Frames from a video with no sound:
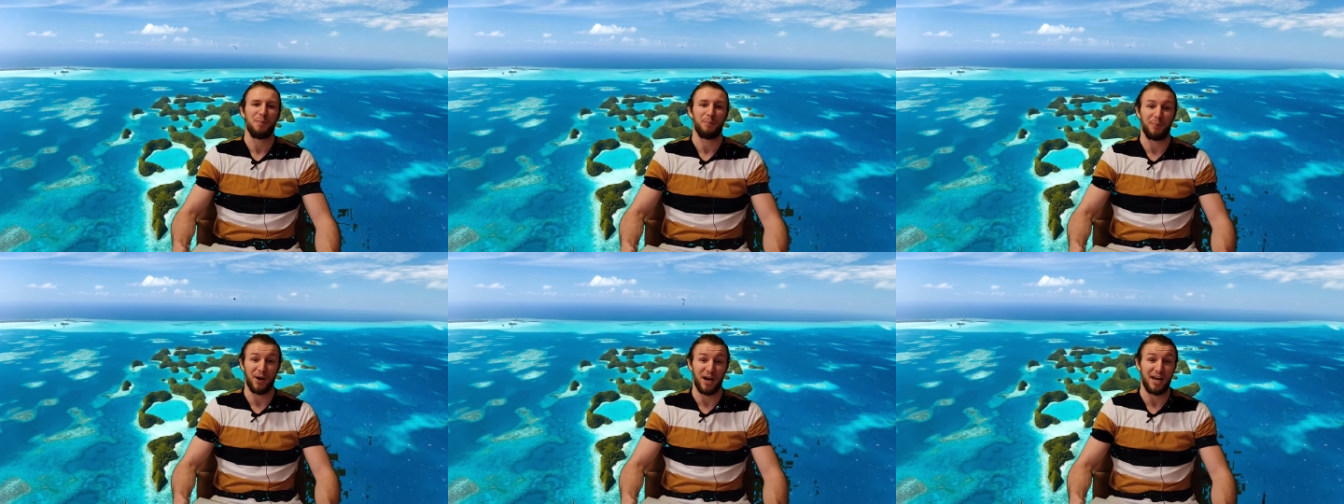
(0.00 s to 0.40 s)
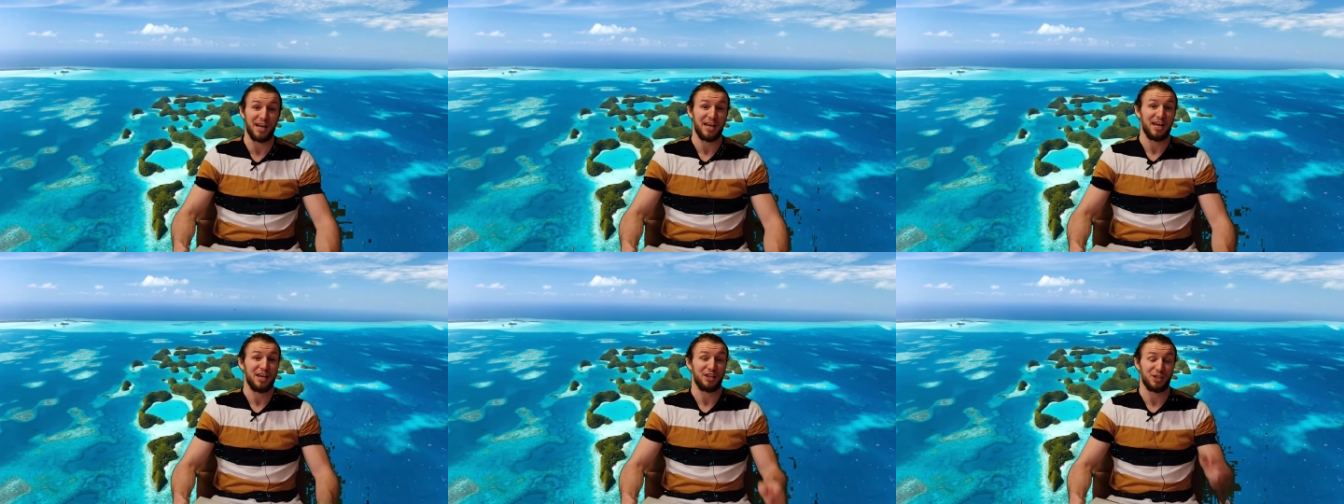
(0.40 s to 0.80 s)

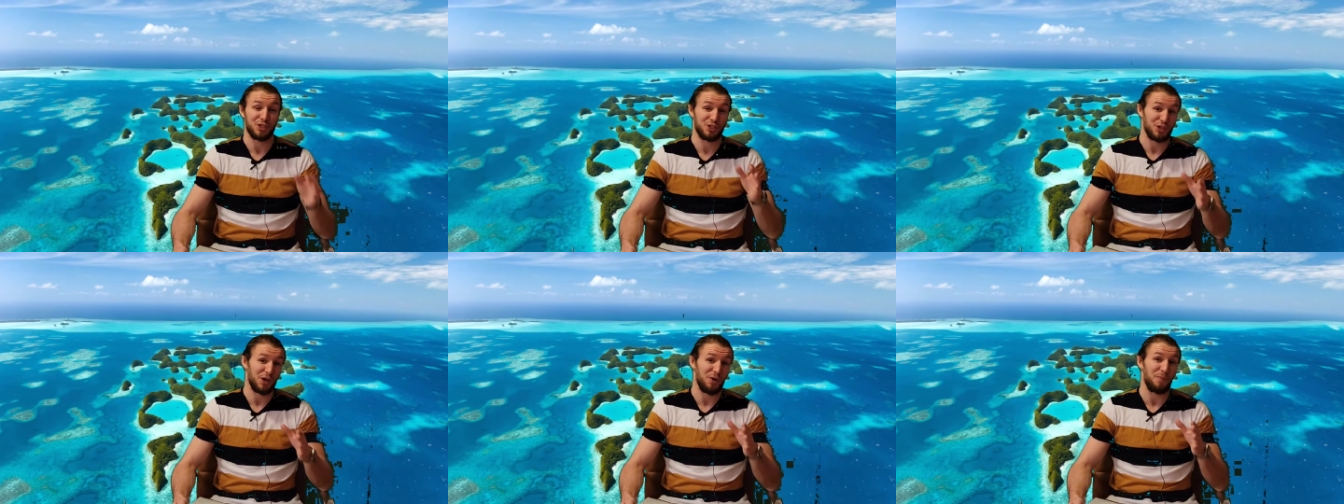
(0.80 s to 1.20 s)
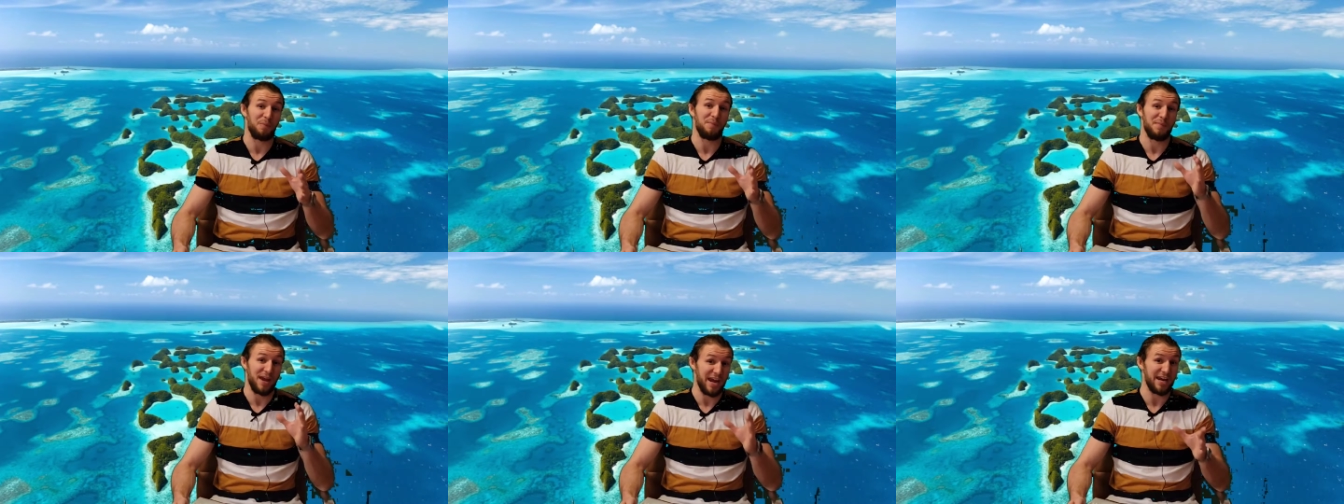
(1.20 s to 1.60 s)
but the show
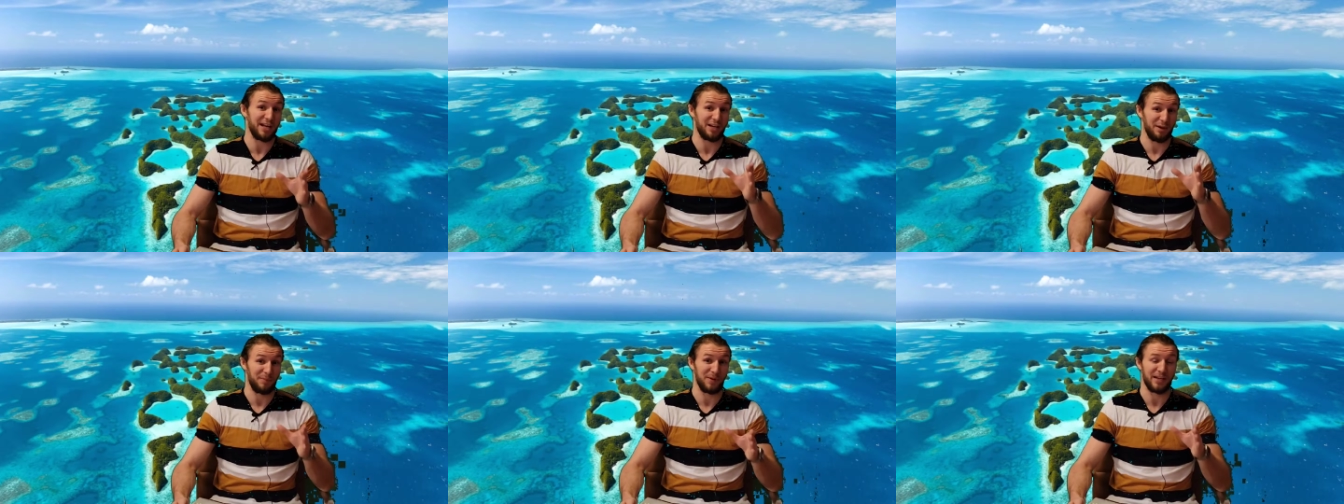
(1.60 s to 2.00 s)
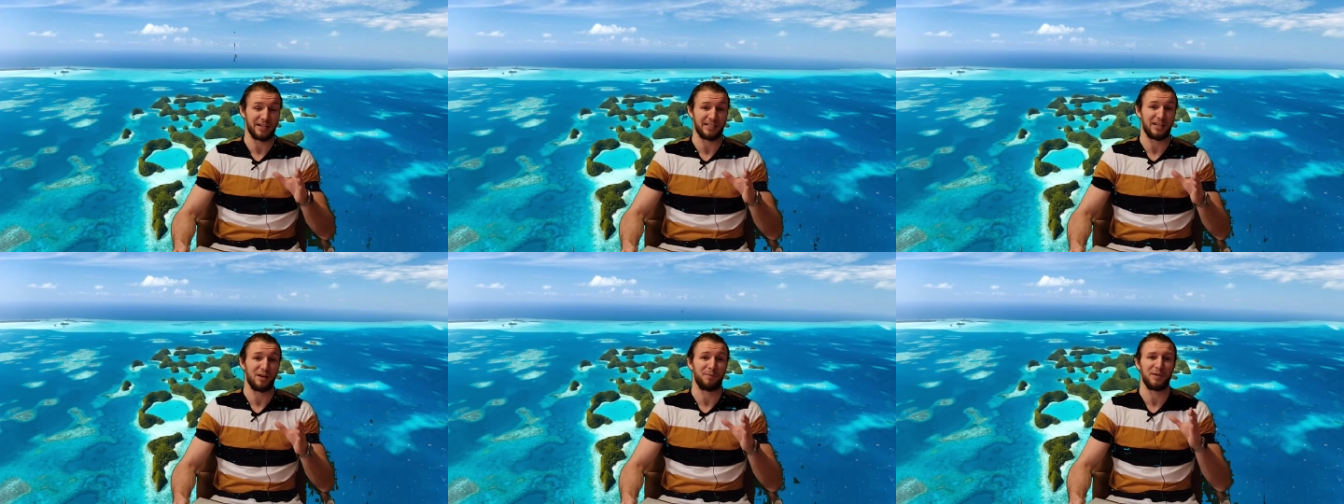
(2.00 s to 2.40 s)
made it a big
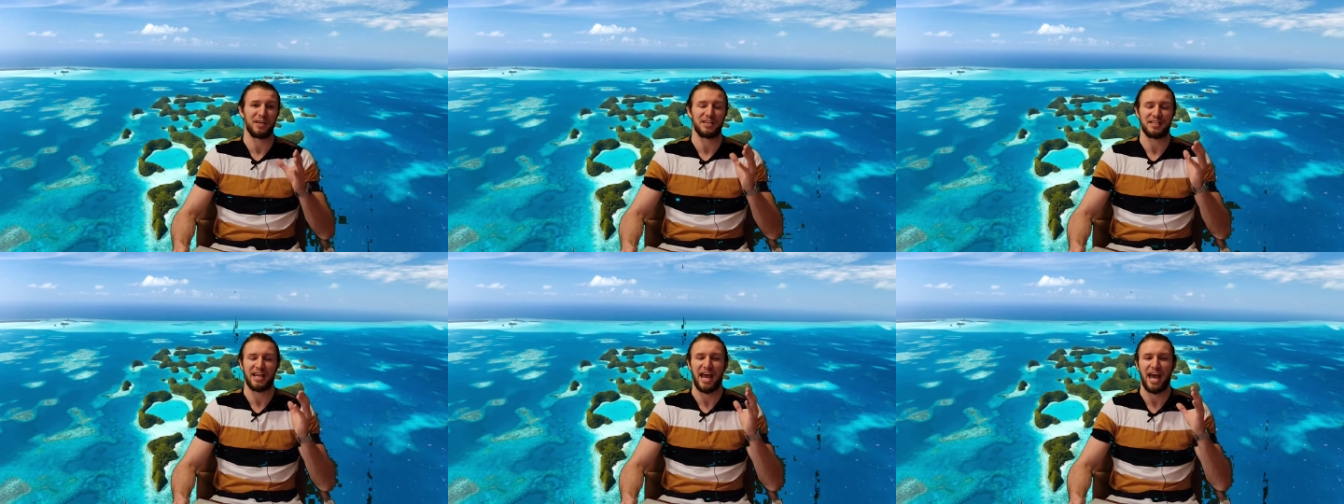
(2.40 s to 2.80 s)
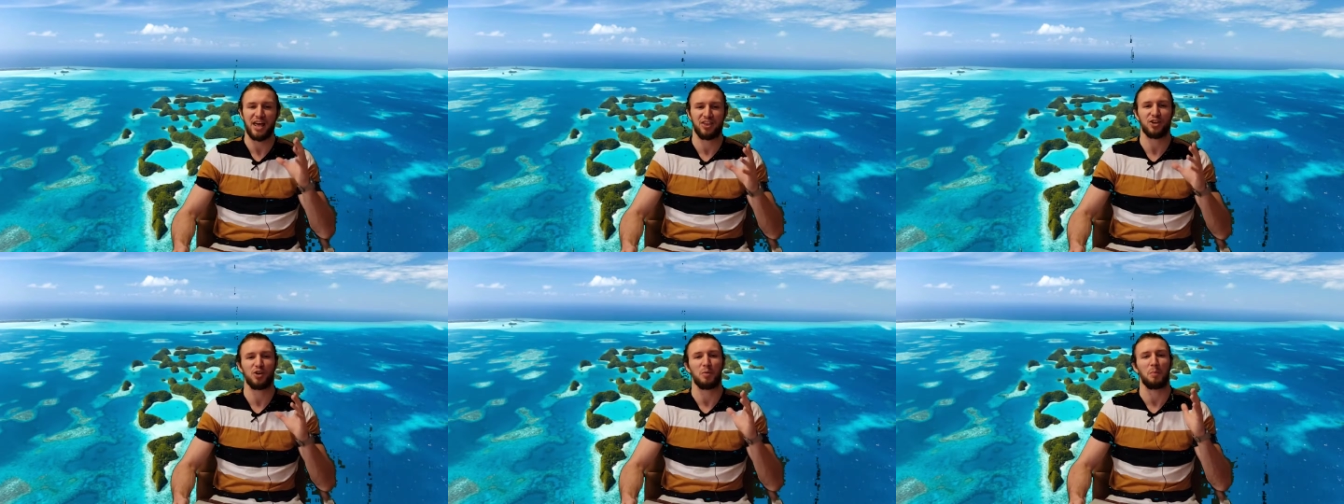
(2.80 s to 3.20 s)
deal because
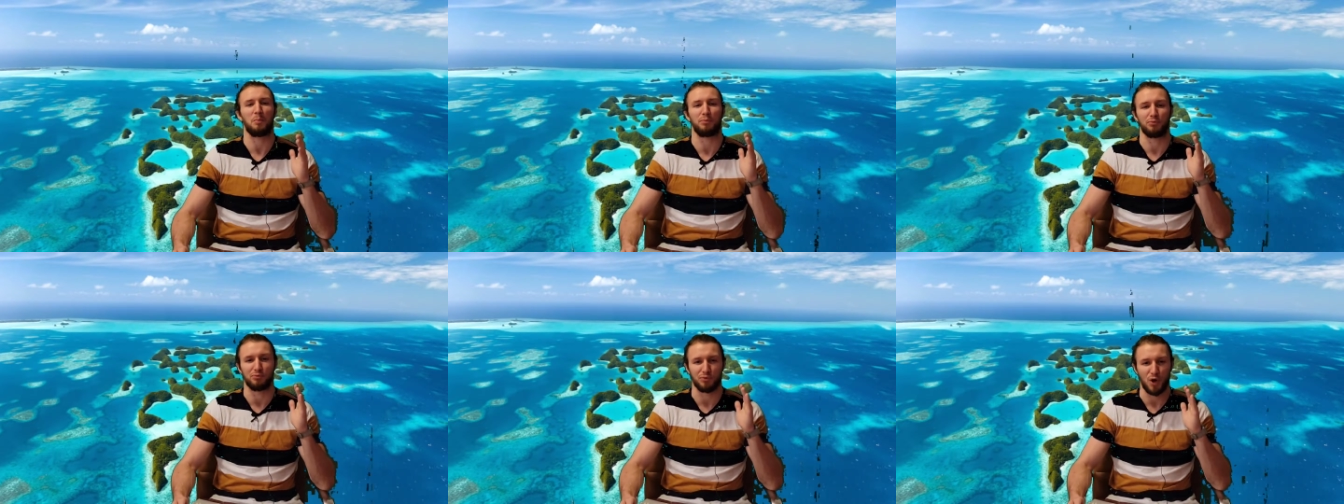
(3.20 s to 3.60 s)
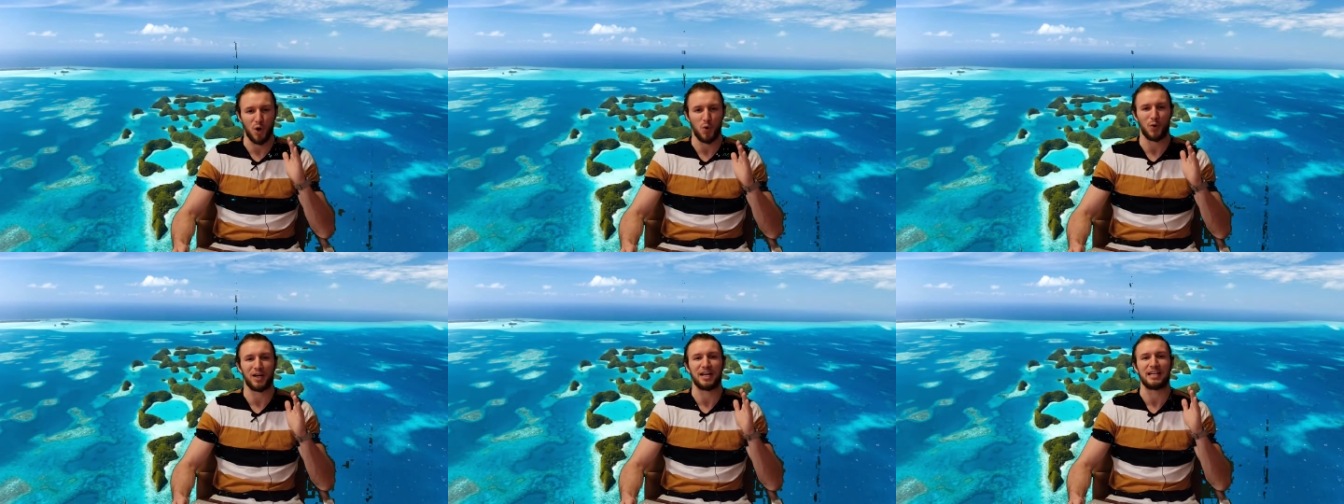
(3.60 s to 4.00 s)
Heather
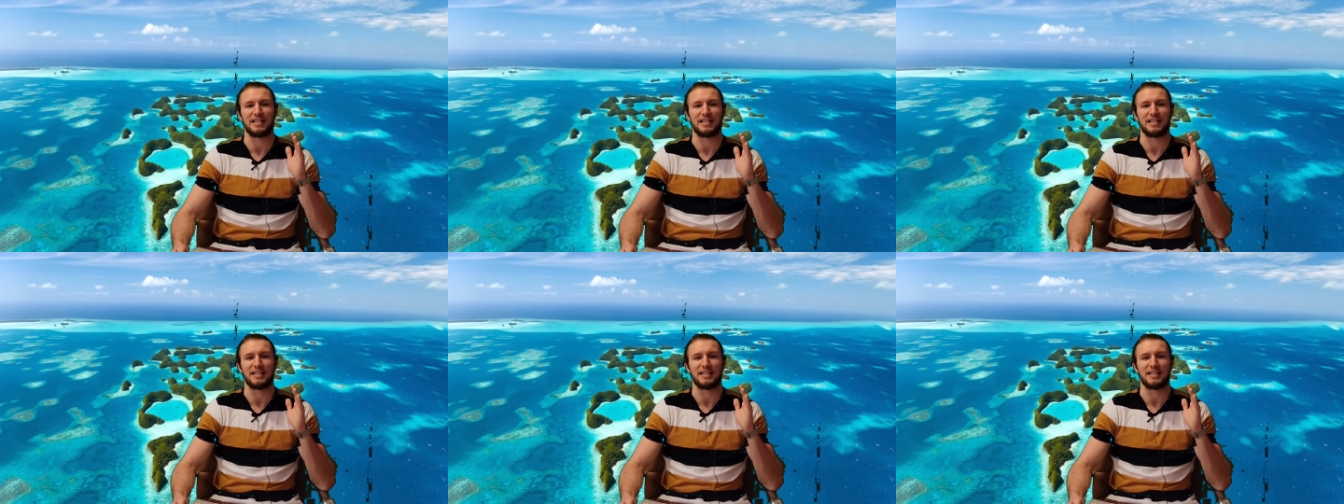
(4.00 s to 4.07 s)
broke